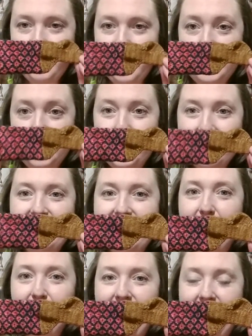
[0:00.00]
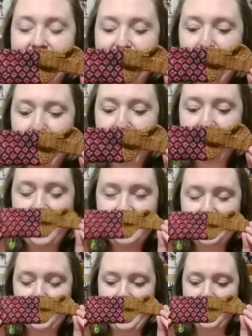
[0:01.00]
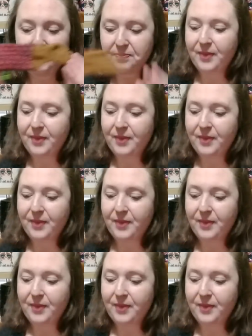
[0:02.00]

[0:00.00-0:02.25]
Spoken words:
You will see him again soon. So that.